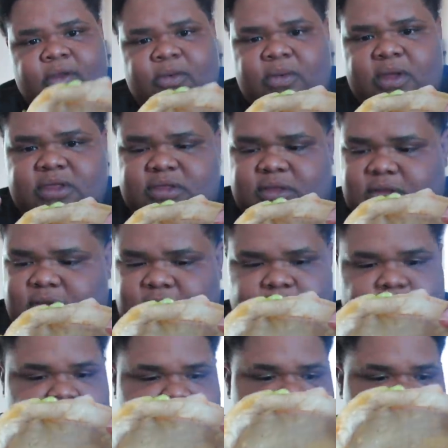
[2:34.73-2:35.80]
What?
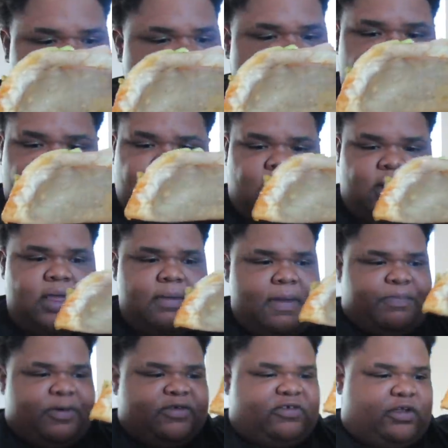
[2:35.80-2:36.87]
Hold on, let
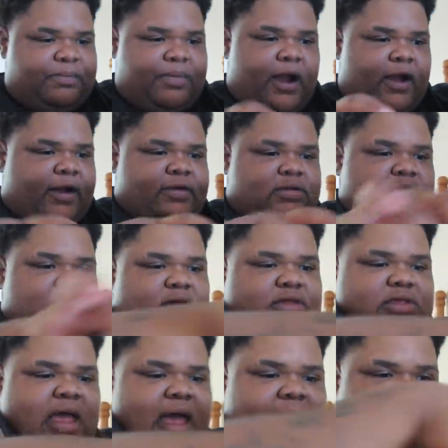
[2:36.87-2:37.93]
me push the burgers to the
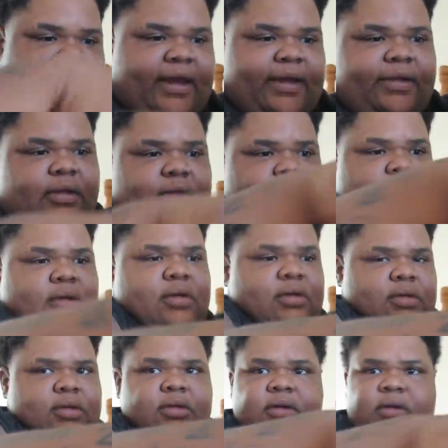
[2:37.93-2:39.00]
side.
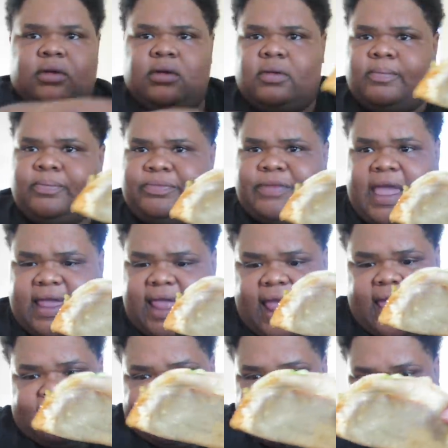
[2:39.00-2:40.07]
I
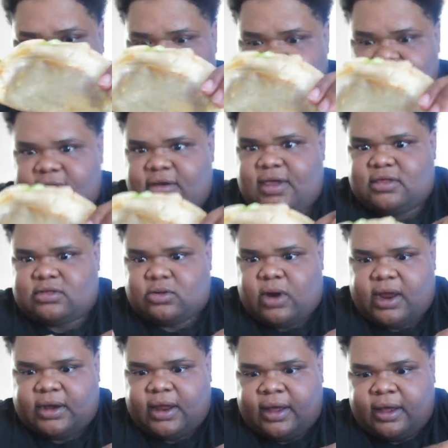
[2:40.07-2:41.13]
can't be serious
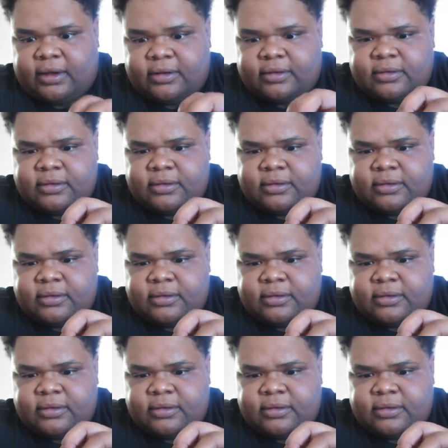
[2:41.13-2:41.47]
right now.